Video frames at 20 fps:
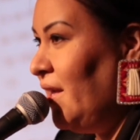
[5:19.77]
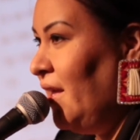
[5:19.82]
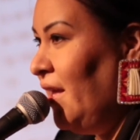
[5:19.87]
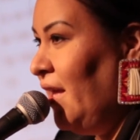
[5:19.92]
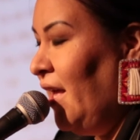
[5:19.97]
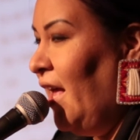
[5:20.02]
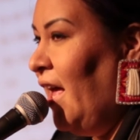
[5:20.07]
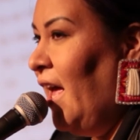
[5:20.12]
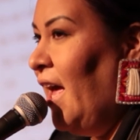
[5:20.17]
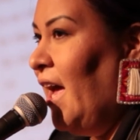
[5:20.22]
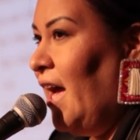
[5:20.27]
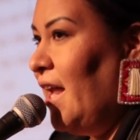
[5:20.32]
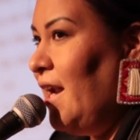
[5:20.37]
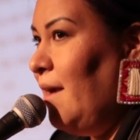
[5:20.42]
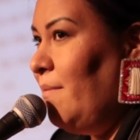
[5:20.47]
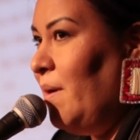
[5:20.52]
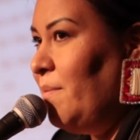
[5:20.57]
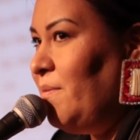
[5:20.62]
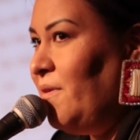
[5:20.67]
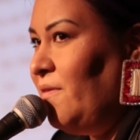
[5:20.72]
And I
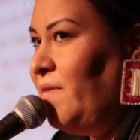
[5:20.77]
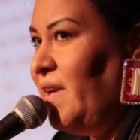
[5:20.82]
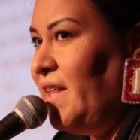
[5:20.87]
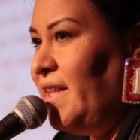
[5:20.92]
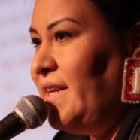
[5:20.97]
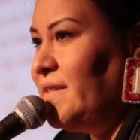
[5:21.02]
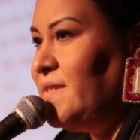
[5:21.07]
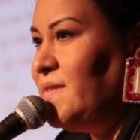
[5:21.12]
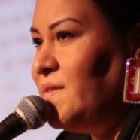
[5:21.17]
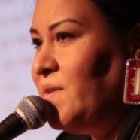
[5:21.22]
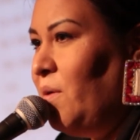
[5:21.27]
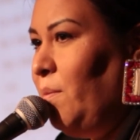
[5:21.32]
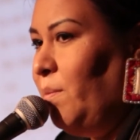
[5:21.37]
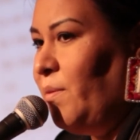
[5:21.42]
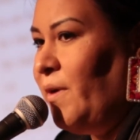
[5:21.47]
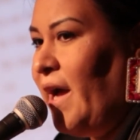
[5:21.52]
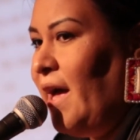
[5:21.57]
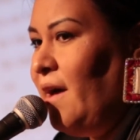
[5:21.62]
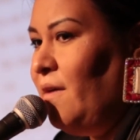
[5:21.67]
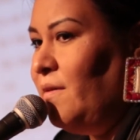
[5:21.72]
remember feeling so
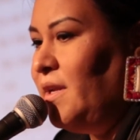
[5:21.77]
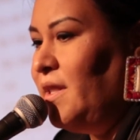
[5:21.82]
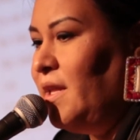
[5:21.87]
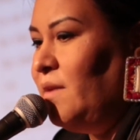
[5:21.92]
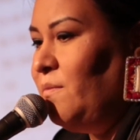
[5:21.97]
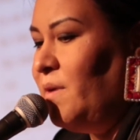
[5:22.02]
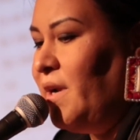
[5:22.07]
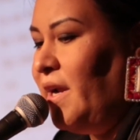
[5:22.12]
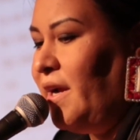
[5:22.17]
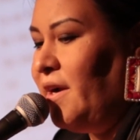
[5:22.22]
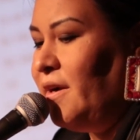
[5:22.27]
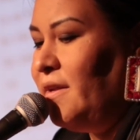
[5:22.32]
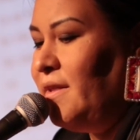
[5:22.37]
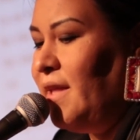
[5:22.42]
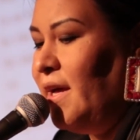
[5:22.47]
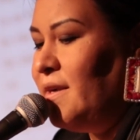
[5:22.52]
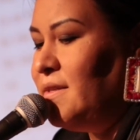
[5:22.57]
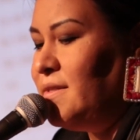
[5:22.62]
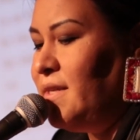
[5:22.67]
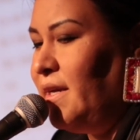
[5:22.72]
proud. And then when I heard
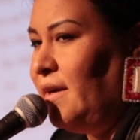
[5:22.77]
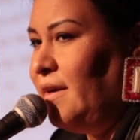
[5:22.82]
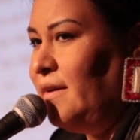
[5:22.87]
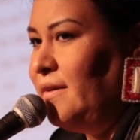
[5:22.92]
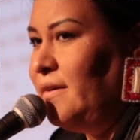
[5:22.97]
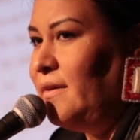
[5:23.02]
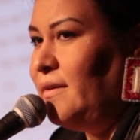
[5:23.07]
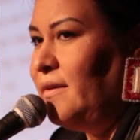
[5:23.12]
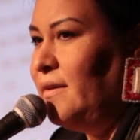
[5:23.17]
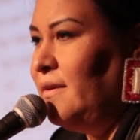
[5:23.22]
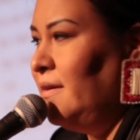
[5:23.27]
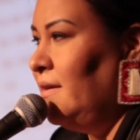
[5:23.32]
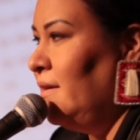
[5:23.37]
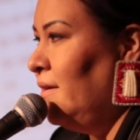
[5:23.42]
that, I was like, ugh.